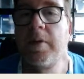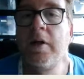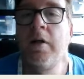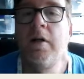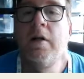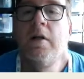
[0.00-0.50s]

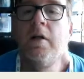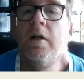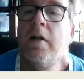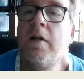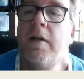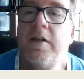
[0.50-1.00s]
here.
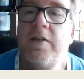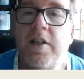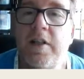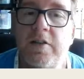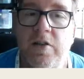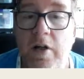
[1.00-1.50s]

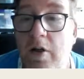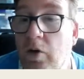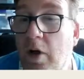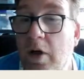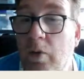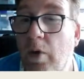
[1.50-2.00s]
These
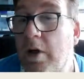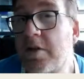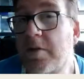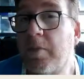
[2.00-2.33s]
are workers